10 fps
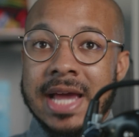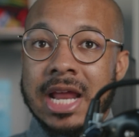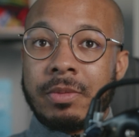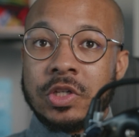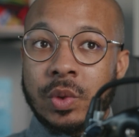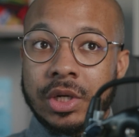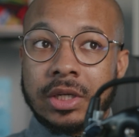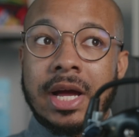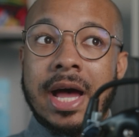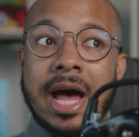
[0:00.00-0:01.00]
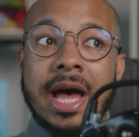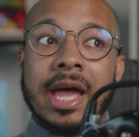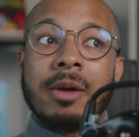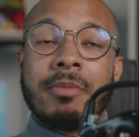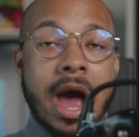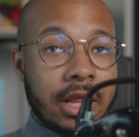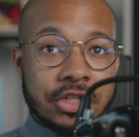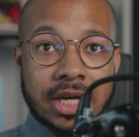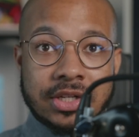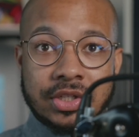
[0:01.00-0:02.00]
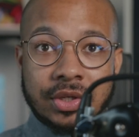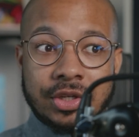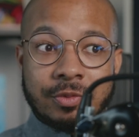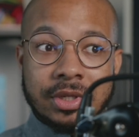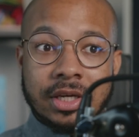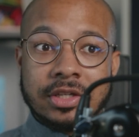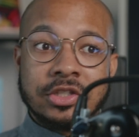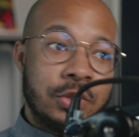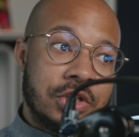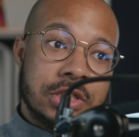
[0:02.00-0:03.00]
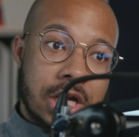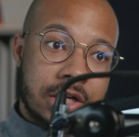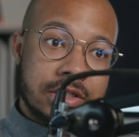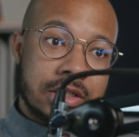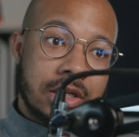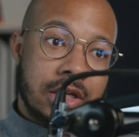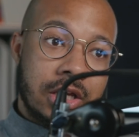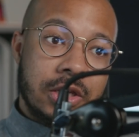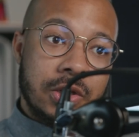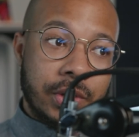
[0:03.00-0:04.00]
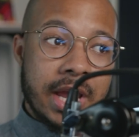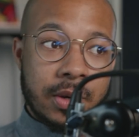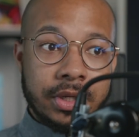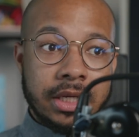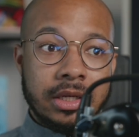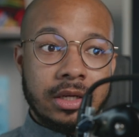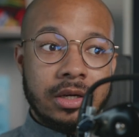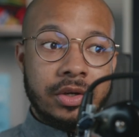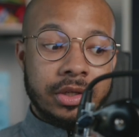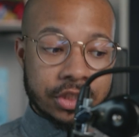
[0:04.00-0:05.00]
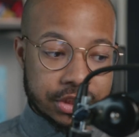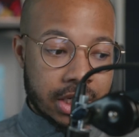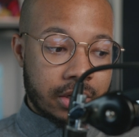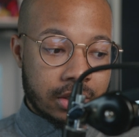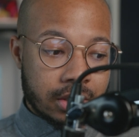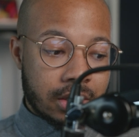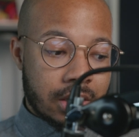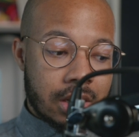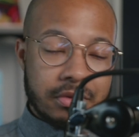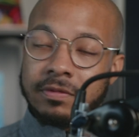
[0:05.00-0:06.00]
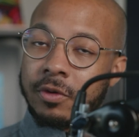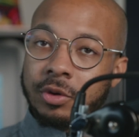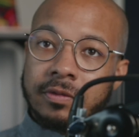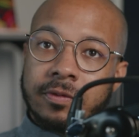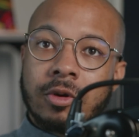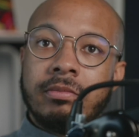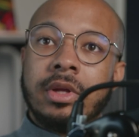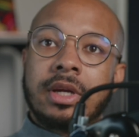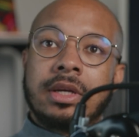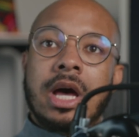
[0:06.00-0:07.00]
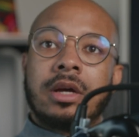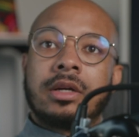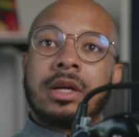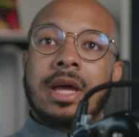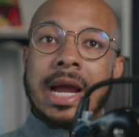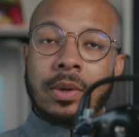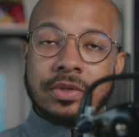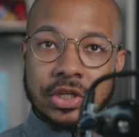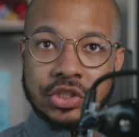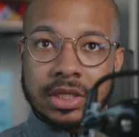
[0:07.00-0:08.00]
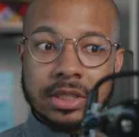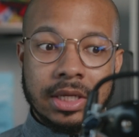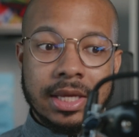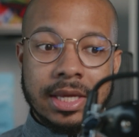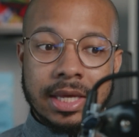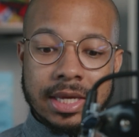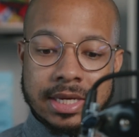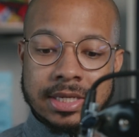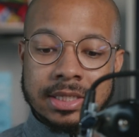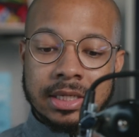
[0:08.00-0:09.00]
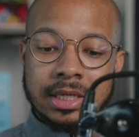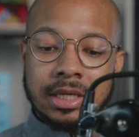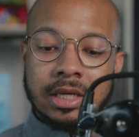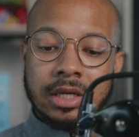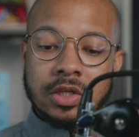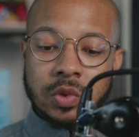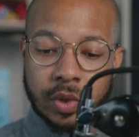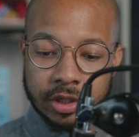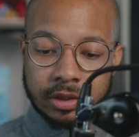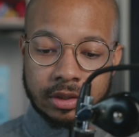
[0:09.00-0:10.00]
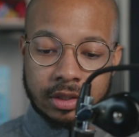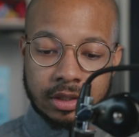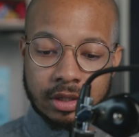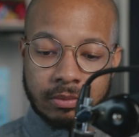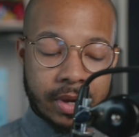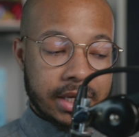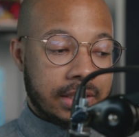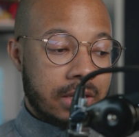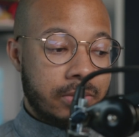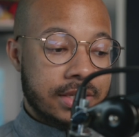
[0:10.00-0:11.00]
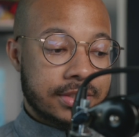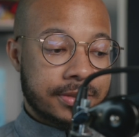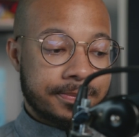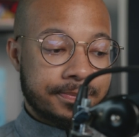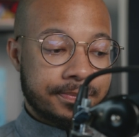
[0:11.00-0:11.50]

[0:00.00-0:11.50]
tied up in Twitter, I apologize to you because you just lost your equity or your share of the $44 billion acquisition in Twitter by Elon Musk.